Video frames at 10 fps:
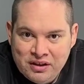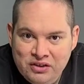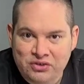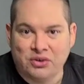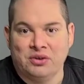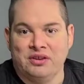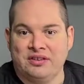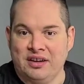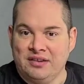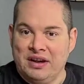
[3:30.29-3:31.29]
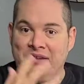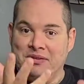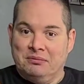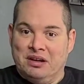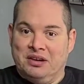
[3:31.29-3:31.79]
So instead of
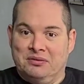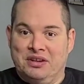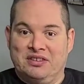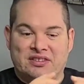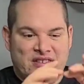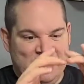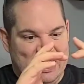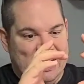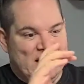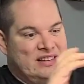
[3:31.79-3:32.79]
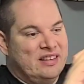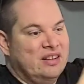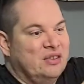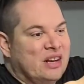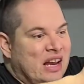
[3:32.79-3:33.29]
having my lovely assistant, I had this
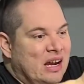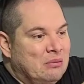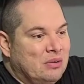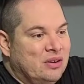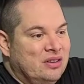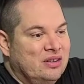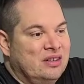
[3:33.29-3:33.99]
little camera.